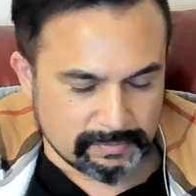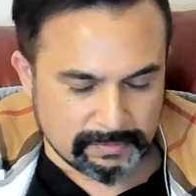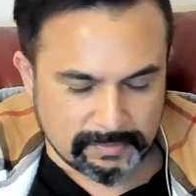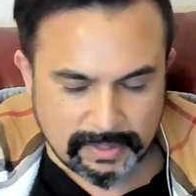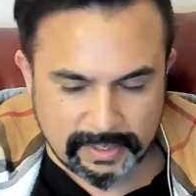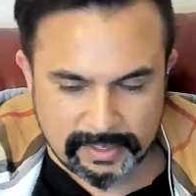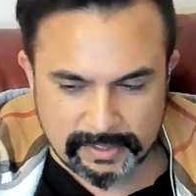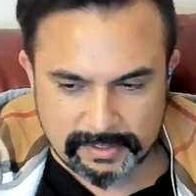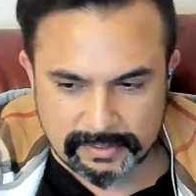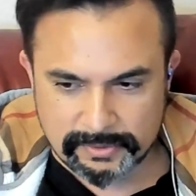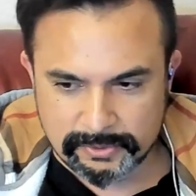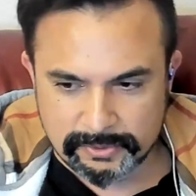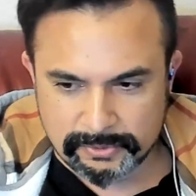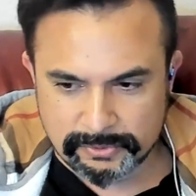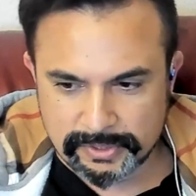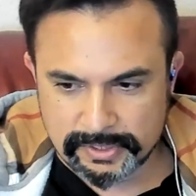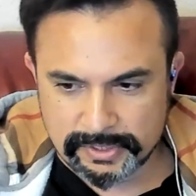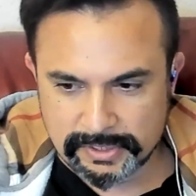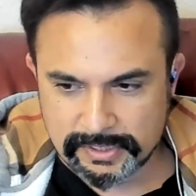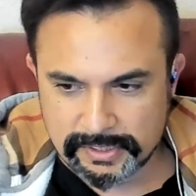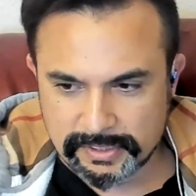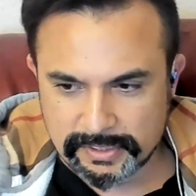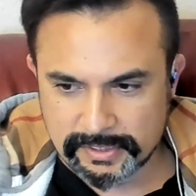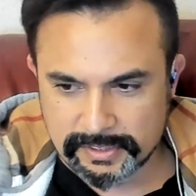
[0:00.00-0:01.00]
I
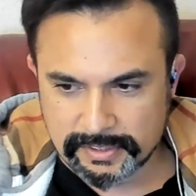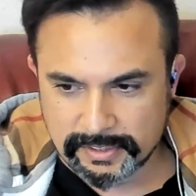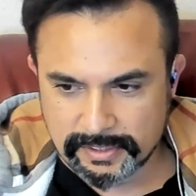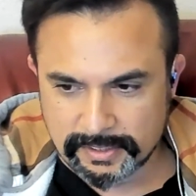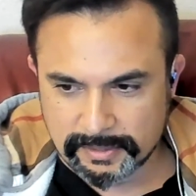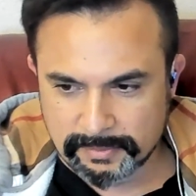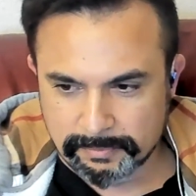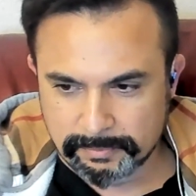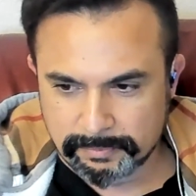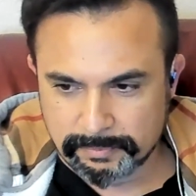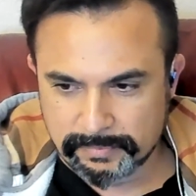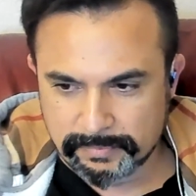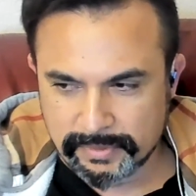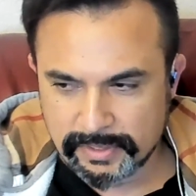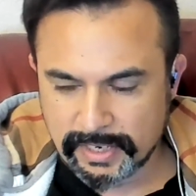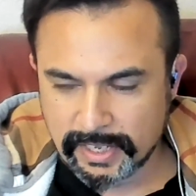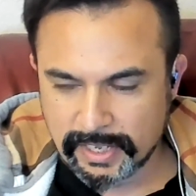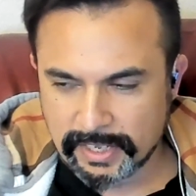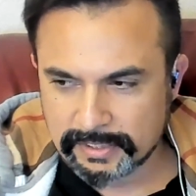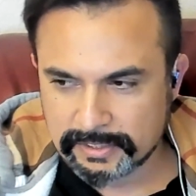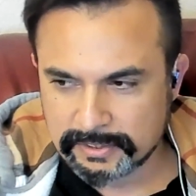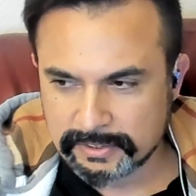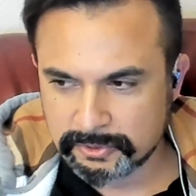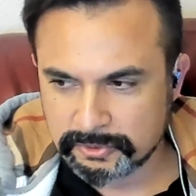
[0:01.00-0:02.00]
usually
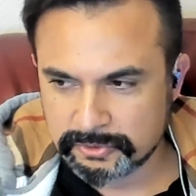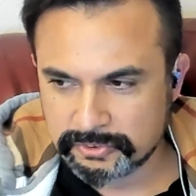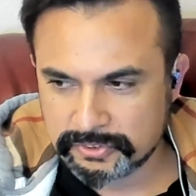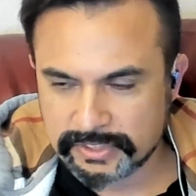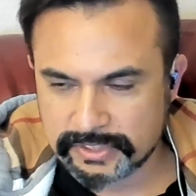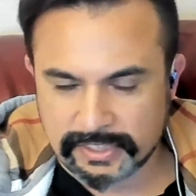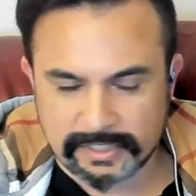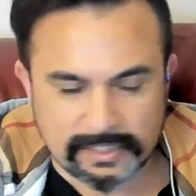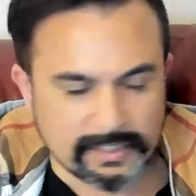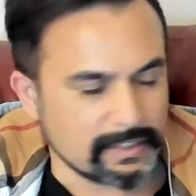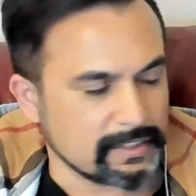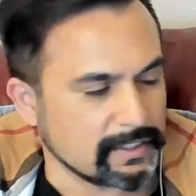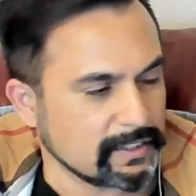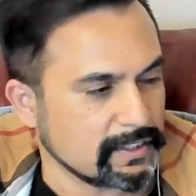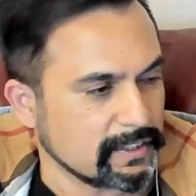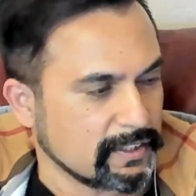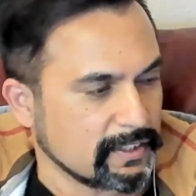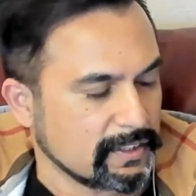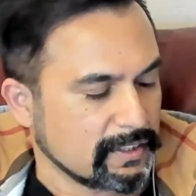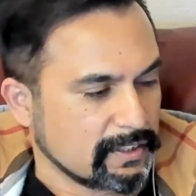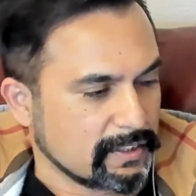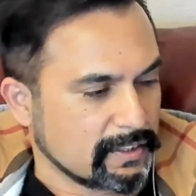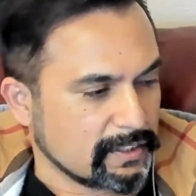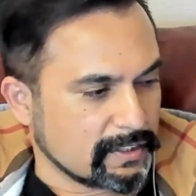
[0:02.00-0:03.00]
like to stay.
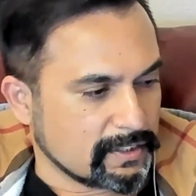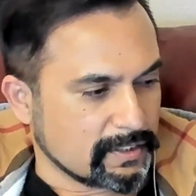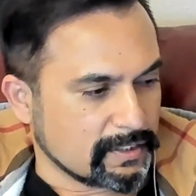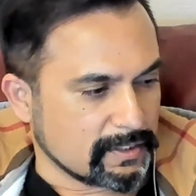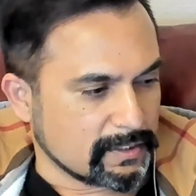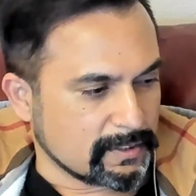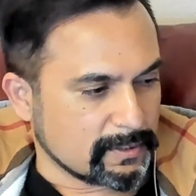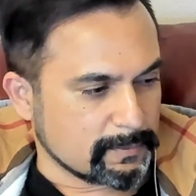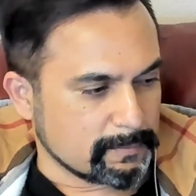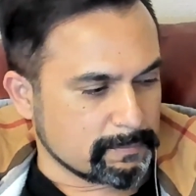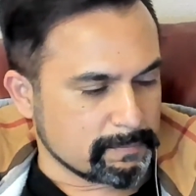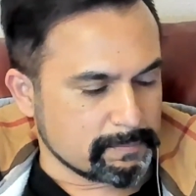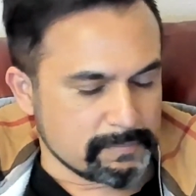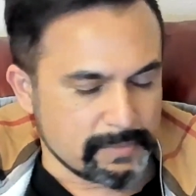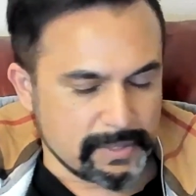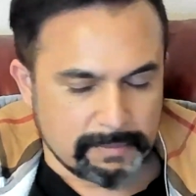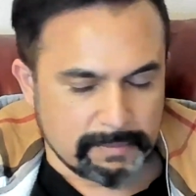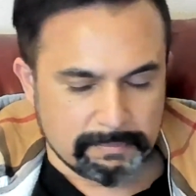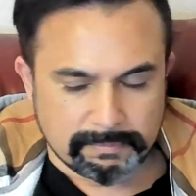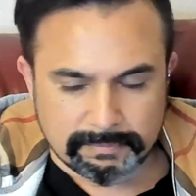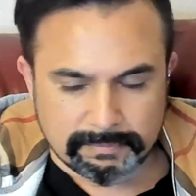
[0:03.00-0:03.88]
Yeah.